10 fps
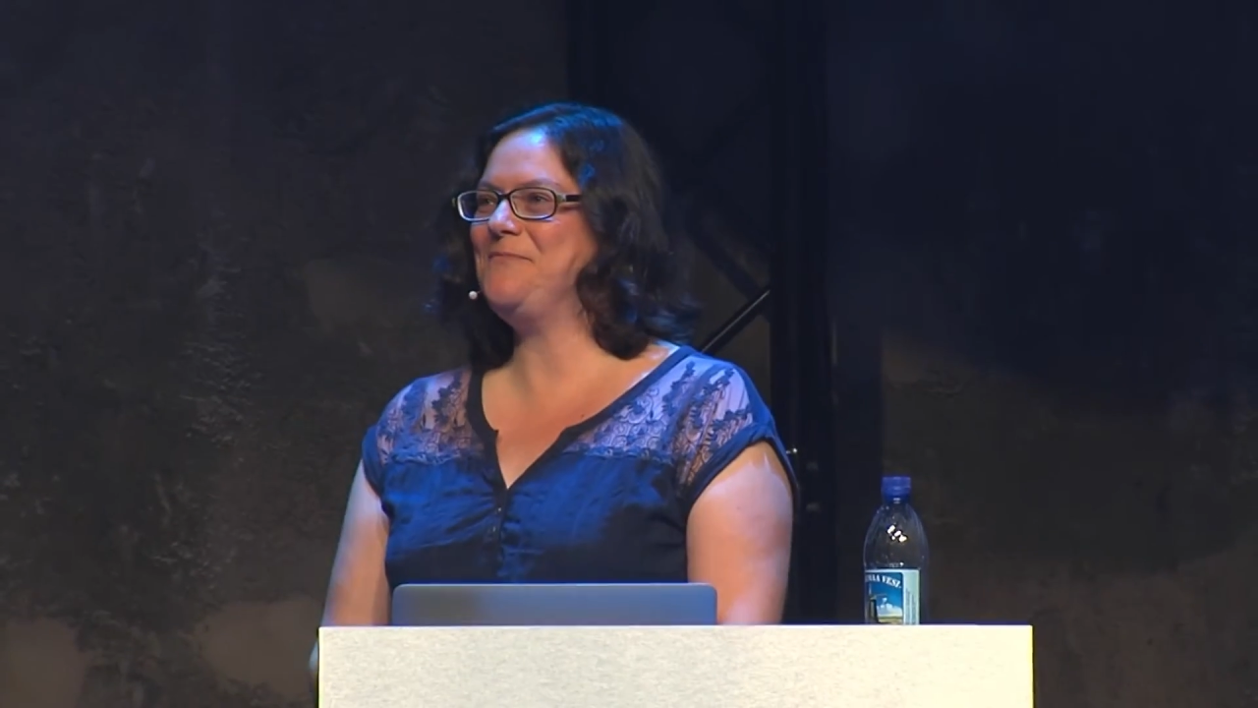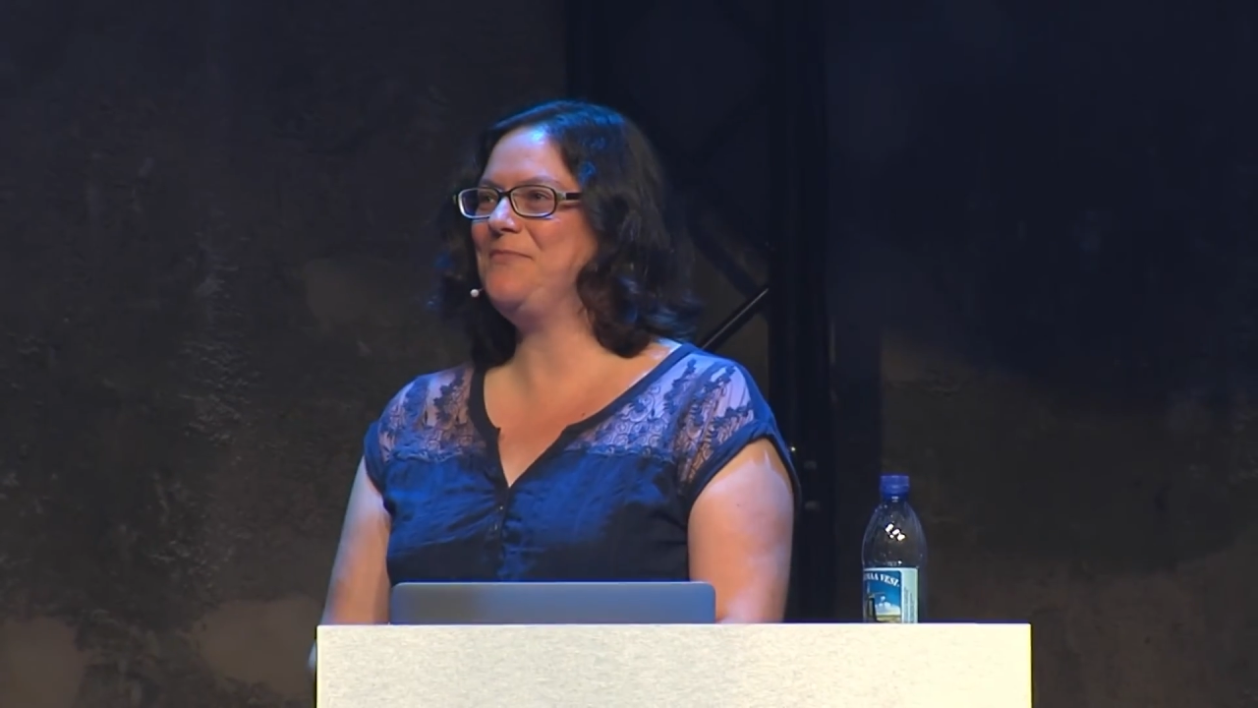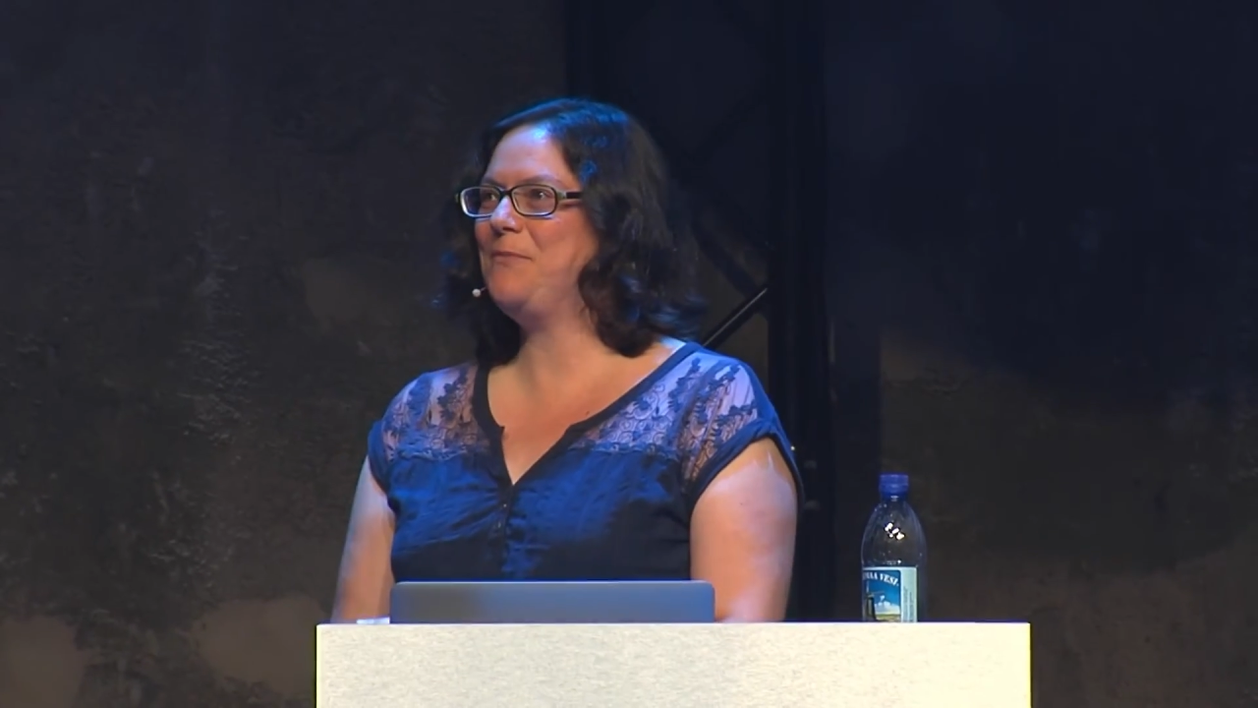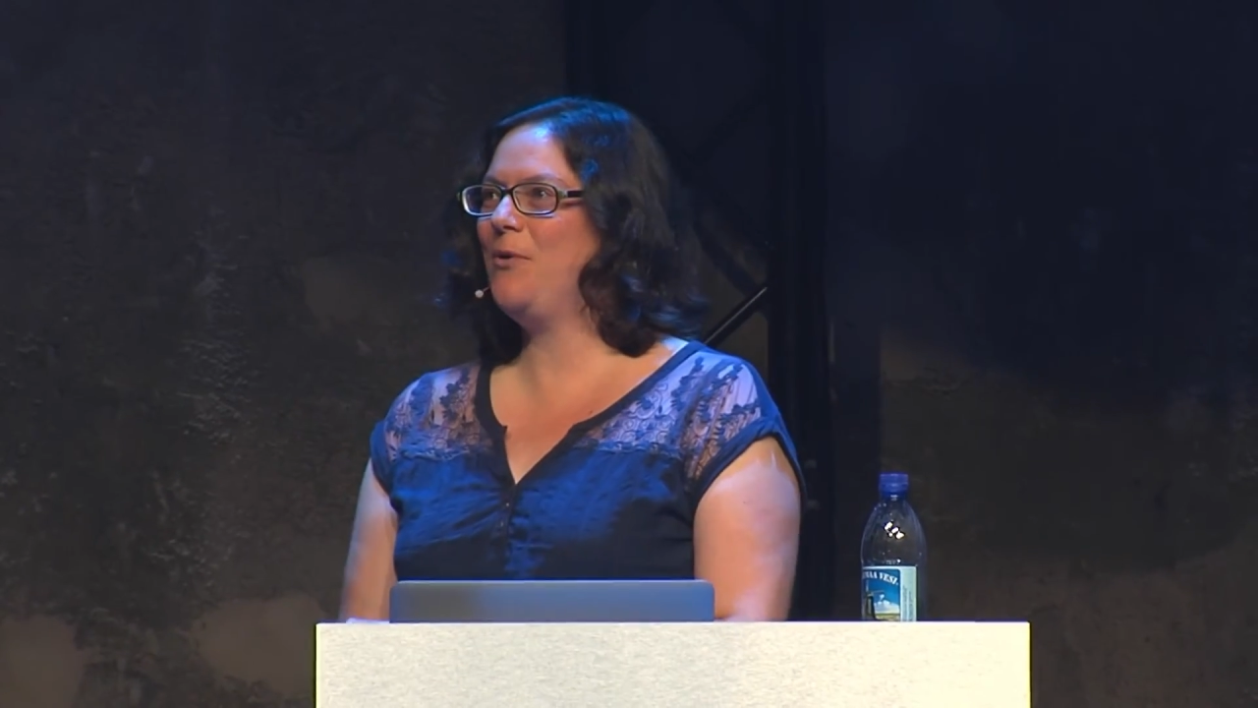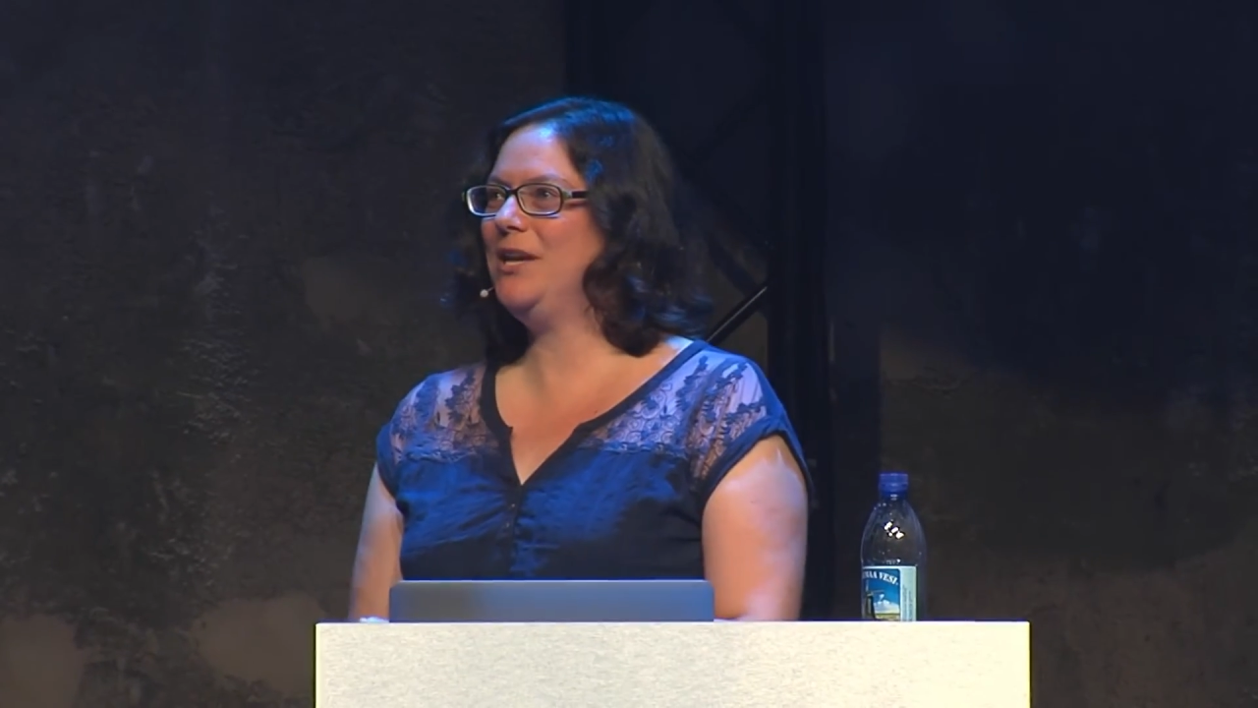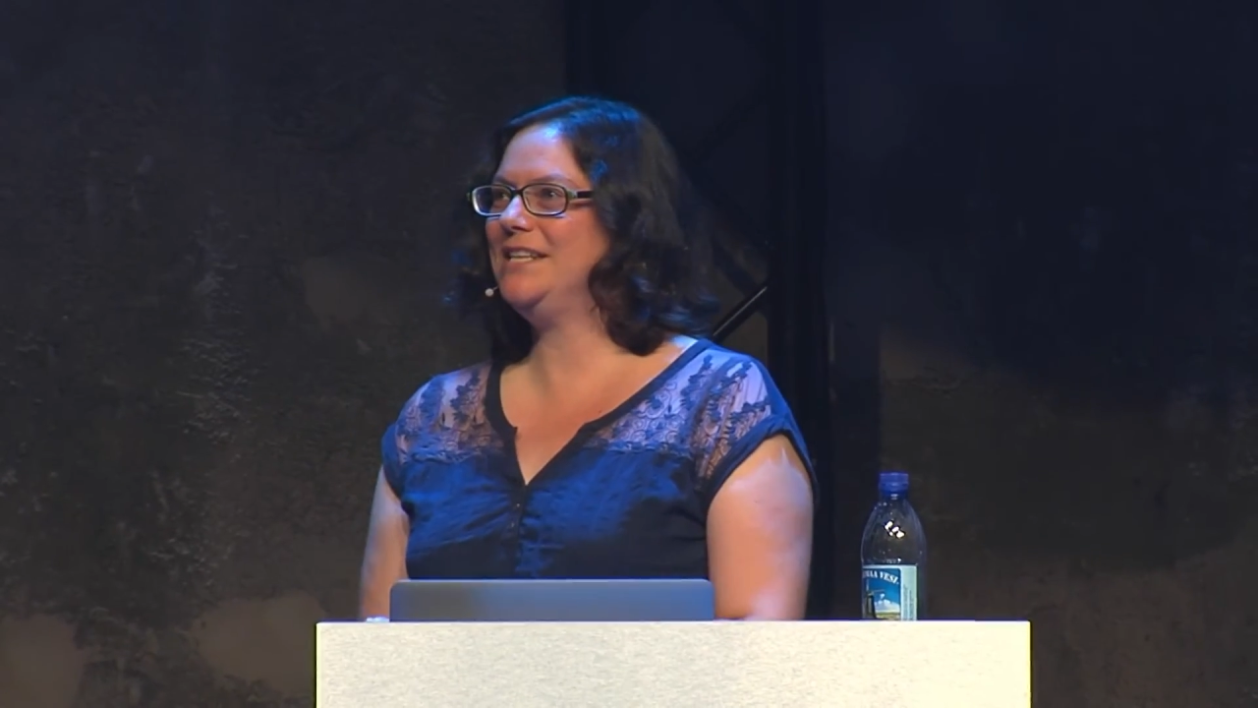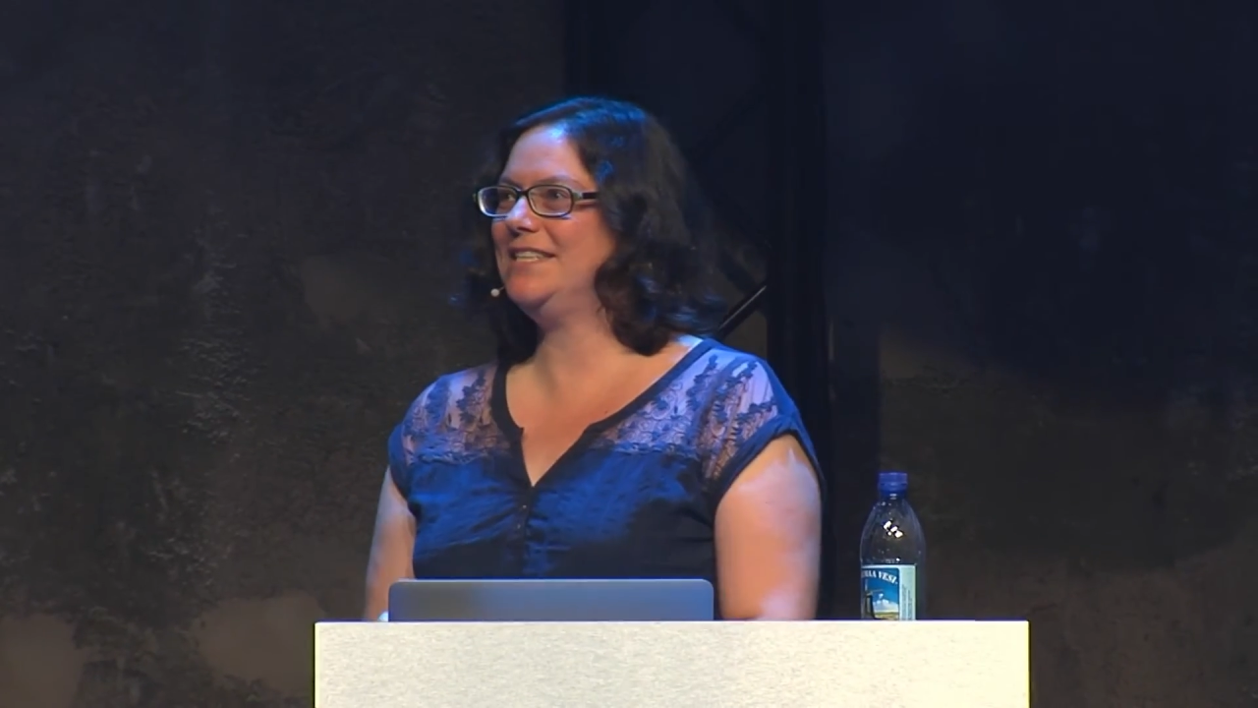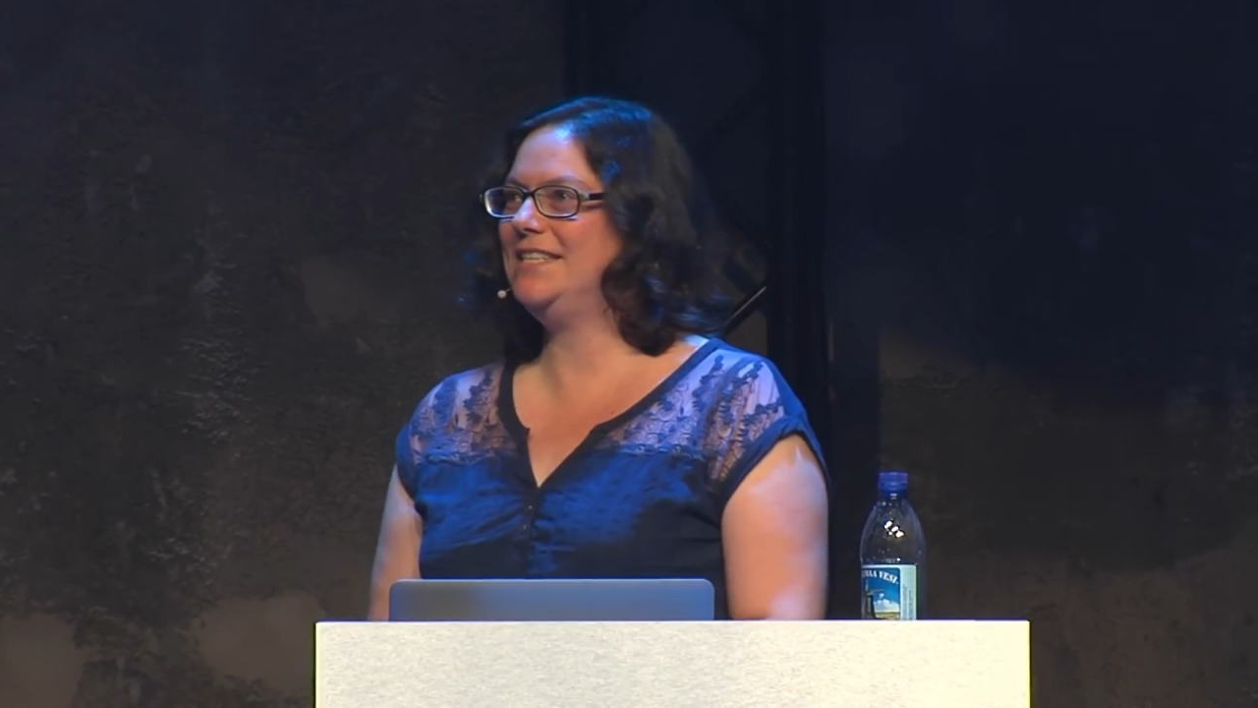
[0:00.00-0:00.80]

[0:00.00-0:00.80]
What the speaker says: the point is